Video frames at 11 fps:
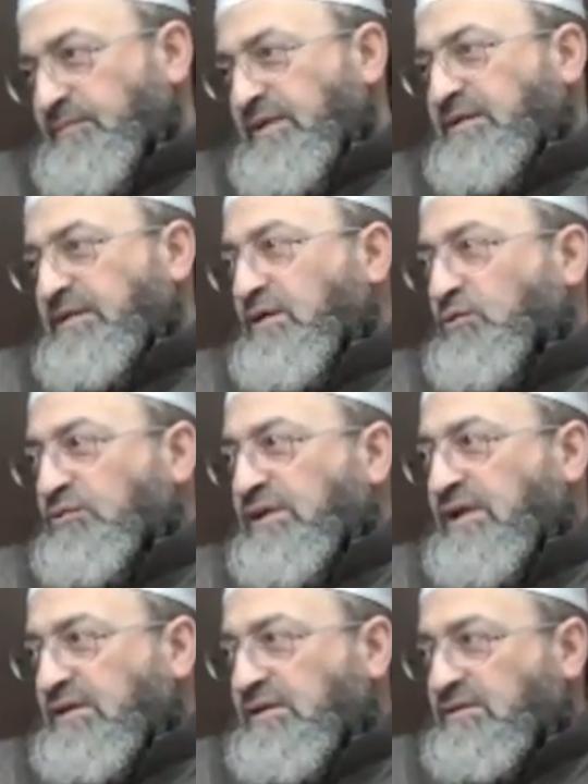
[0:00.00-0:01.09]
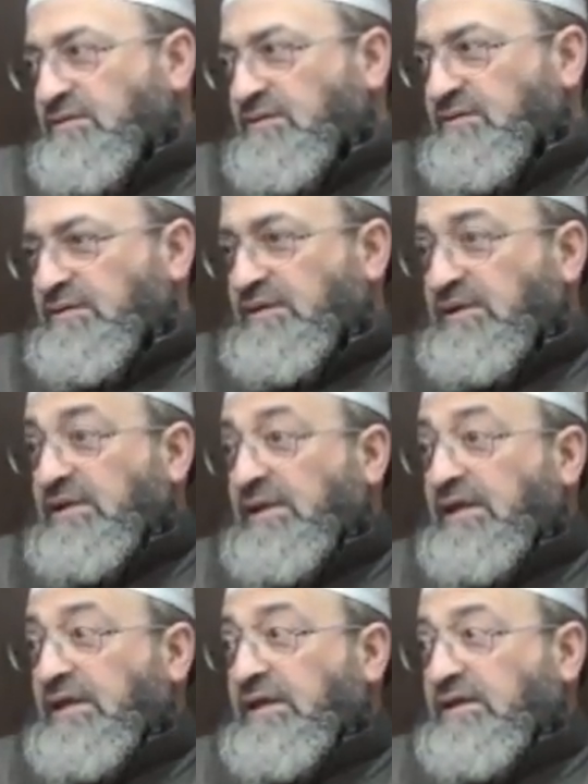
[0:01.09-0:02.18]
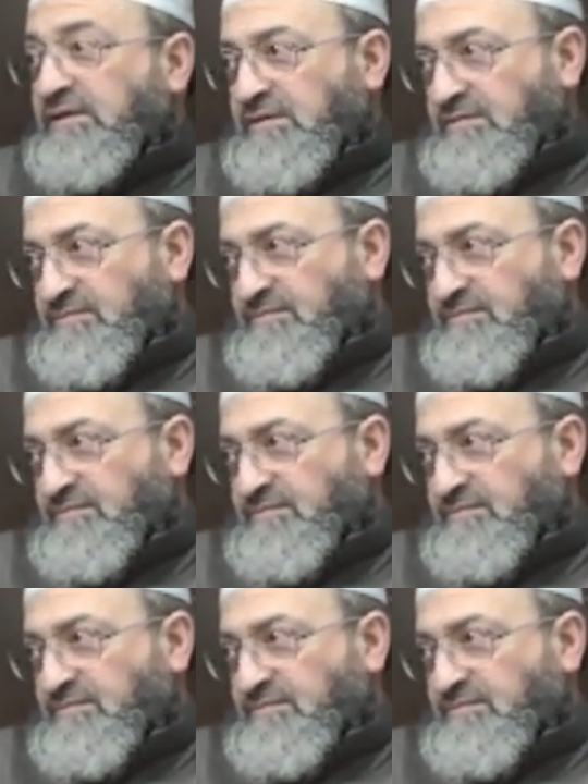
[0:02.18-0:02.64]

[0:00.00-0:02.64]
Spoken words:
Inna hudna ilayk.